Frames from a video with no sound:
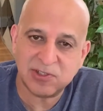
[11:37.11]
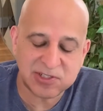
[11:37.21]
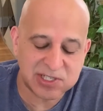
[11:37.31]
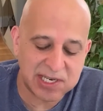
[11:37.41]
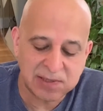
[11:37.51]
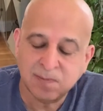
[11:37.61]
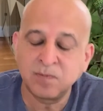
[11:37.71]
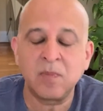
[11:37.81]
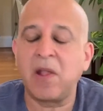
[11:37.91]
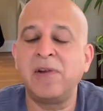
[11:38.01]
city.
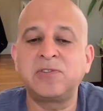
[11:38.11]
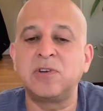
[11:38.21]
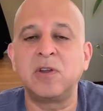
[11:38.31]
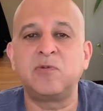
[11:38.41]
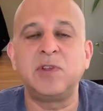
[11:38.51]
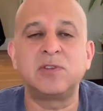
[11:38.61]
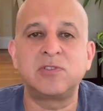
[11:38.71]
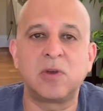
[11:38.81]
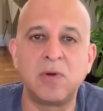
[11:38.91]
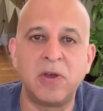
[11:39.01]
It's gonna feel
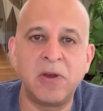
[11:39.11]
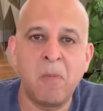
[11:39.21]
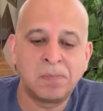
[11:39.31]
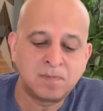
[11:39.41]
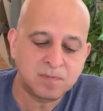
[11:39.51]
so good.